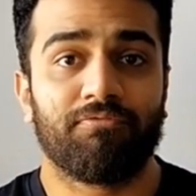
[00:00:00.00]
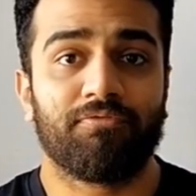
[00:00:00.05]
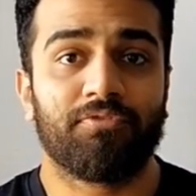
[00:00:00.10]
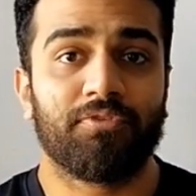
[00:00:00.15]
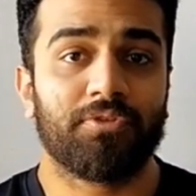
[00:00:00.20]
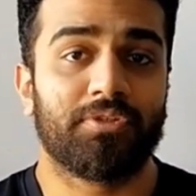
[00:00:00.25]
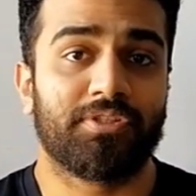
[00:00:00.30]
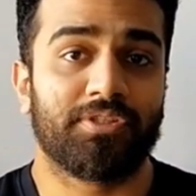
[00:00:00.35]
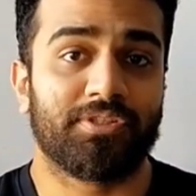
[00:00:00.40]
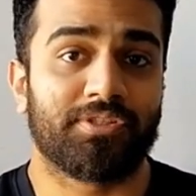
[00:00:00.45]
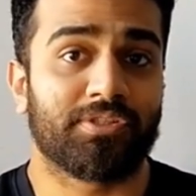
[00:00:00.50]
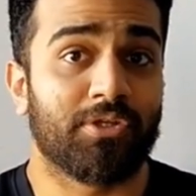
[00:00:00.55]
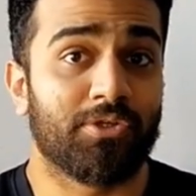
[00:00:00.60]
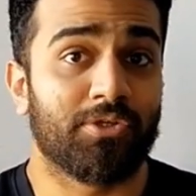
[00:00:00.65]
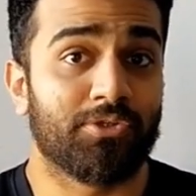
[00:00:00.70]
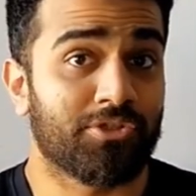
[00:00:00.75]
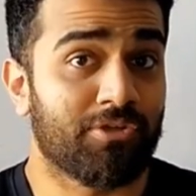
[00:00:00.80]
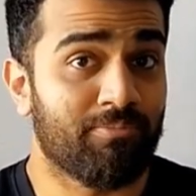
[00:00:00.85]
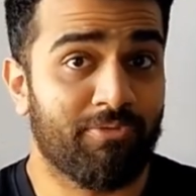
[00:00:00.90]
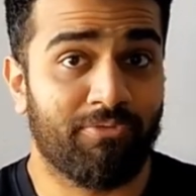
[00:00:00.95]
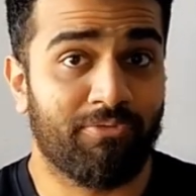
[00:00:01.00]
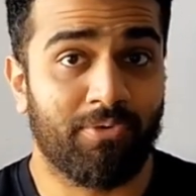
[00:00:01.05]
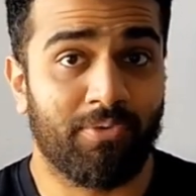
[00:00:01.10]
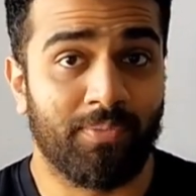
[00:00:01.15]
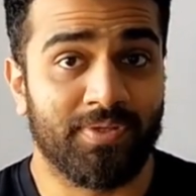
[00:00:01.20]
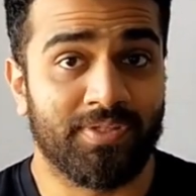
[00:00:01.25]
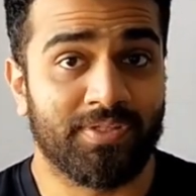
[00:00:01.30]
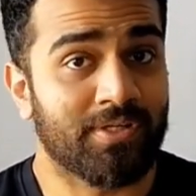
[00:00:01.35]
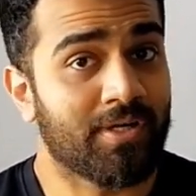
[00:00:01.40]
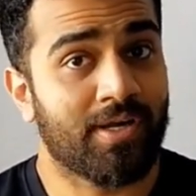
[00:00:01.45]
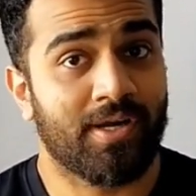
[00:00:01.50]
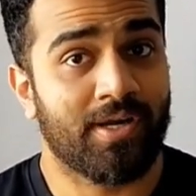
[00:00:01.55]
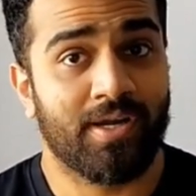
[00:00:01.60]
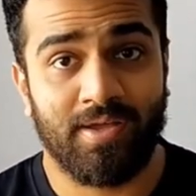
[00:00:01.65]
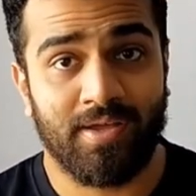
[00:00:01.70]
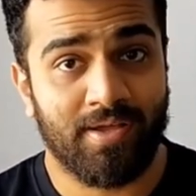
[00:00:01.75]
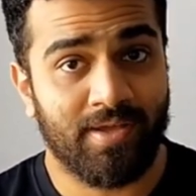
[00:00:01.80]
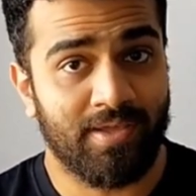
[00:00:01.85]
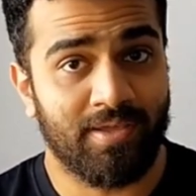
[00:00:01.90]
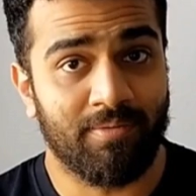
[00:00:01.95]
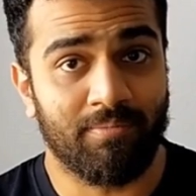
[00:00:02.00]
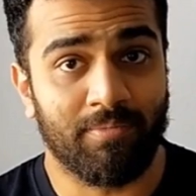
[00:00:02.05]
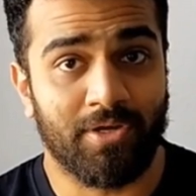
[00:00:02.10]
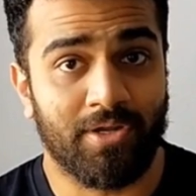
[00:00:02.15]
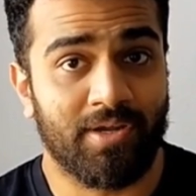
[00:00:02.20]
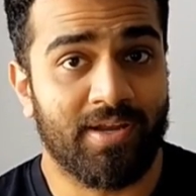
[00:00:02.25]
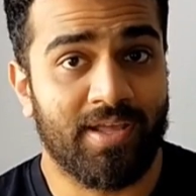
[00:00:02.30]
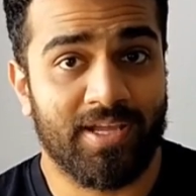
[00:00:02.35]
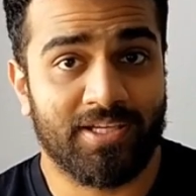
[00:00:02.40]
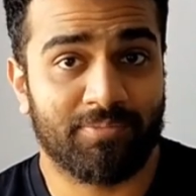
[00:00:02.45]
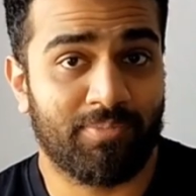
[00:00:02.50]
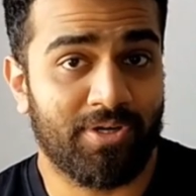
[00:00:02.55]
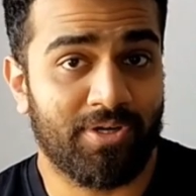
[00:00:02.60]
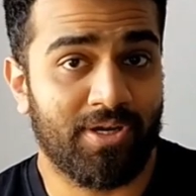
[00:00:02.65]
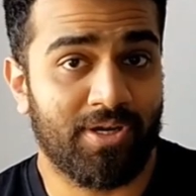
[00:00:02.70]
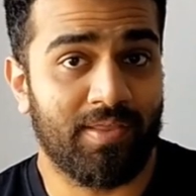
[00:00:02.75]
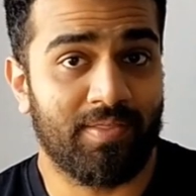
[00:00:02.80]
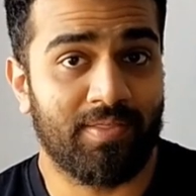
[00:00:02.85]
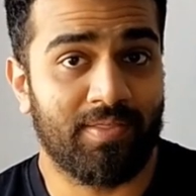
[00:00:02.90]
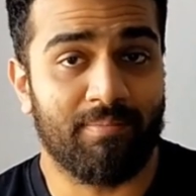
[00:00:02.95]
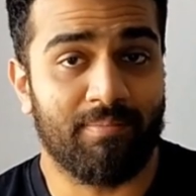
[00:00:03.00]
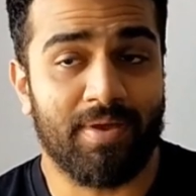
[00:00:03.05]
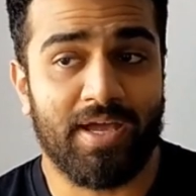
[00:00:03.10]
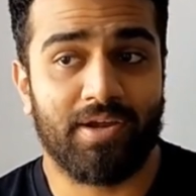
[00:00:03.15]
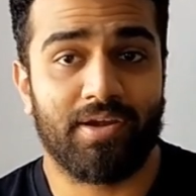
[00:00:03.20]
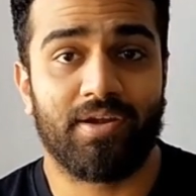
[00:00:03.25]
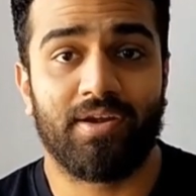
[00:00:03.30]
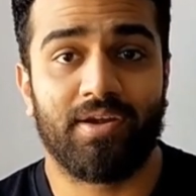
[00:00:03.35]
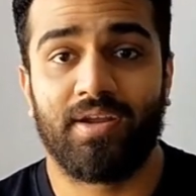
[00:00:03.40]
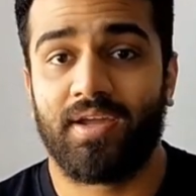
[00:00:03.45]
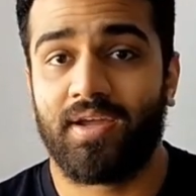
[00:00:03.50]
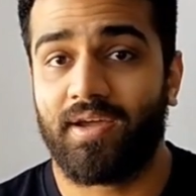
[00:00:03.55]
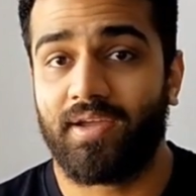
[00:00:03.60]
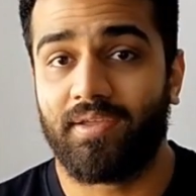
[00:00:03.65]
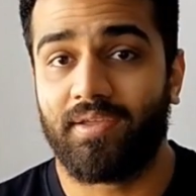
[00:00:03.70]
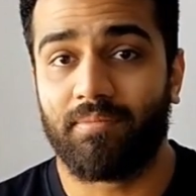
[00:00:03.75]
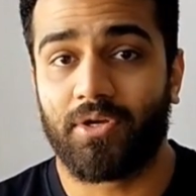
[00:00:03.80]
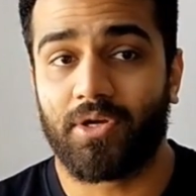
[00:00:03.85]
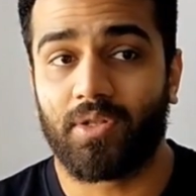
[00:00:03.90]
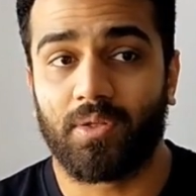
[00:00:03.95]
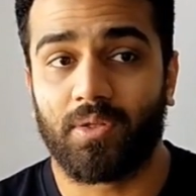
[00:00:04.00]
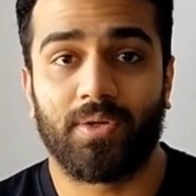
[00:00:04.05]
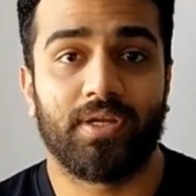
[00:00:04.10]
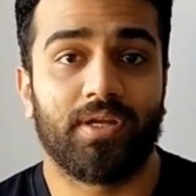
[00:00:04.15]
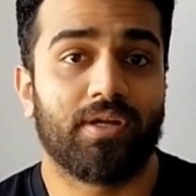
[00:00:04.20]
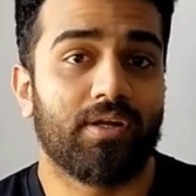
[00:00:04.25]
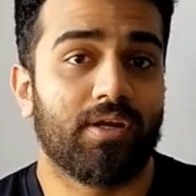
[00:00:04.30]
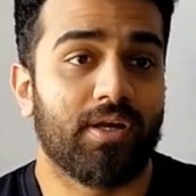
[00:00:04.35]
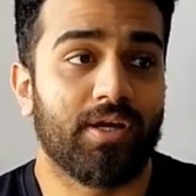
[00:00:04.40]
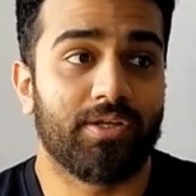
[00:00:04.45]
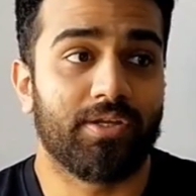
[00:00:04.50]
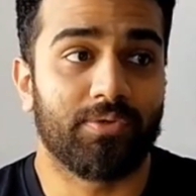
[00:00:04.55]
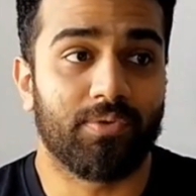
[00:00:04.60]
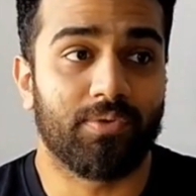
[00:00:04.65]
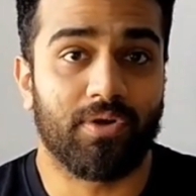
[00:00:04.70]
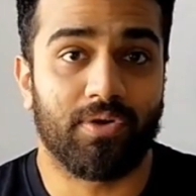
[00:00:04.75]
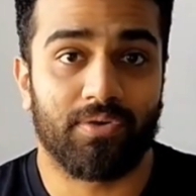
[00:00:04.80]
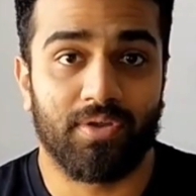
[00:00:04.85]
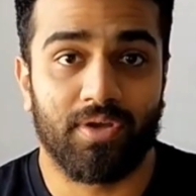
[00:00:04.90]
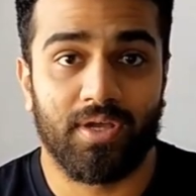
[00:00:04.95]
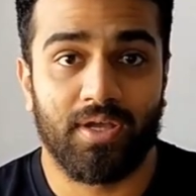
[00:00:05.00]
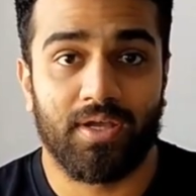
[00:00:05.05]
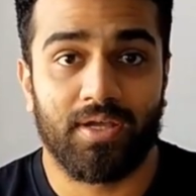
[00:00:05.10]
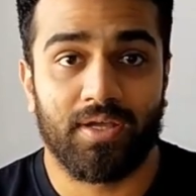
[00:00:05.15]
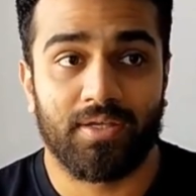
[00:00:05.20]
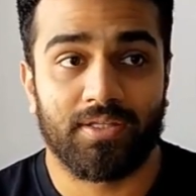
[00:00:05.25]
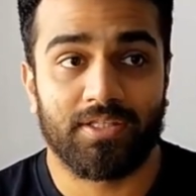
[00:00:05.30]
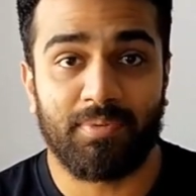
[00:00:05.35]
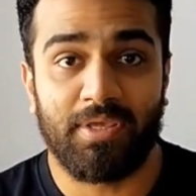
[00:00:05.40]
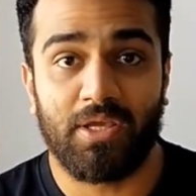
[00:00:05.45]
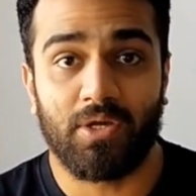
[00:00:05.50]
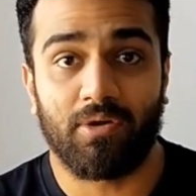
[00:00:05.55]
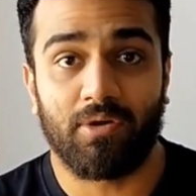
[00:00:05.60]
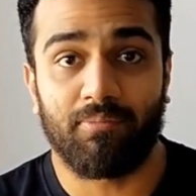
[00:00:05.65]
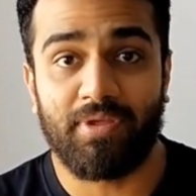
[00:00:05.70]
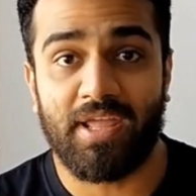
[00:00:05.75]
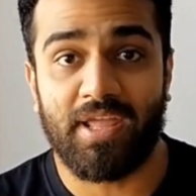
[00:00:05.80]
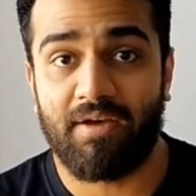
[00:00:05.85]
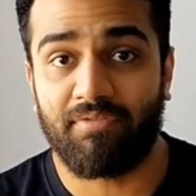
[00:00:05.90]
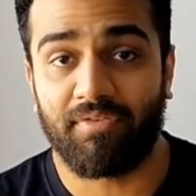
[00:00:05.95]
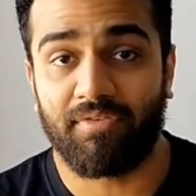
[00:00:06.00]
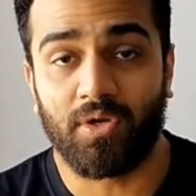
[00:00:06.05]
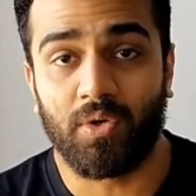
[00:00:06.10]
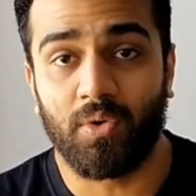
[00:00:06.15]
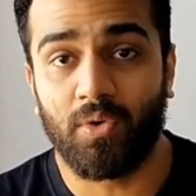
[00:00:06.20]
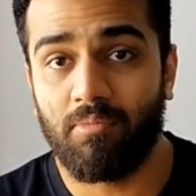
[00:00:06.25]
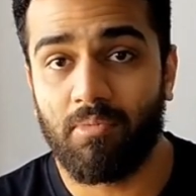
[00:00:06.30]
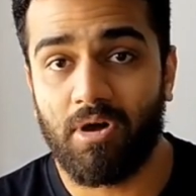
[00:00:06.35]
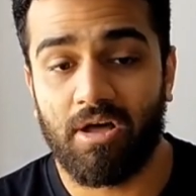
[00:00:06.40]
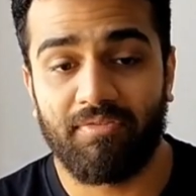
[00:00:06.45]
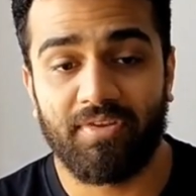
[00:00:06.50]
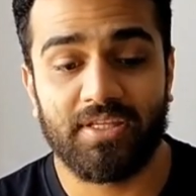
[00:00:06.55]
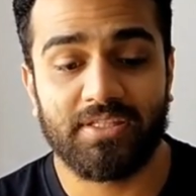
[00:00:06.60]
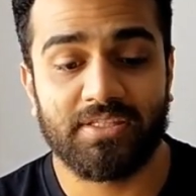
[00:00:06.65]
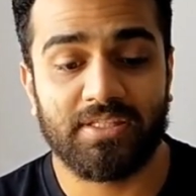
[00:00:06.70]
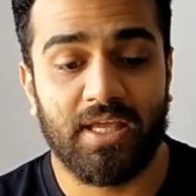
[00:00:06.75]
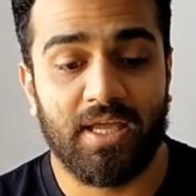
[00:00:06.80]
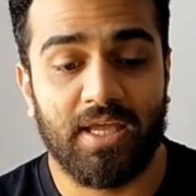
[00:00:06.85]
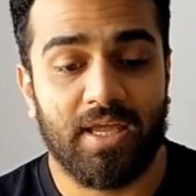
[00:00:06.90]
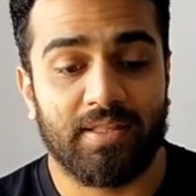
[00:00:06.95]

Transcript: Full disclosure before we start, I am not an expert in the matter. I am not a lawyer. I do not speak on behalf of the Home Office.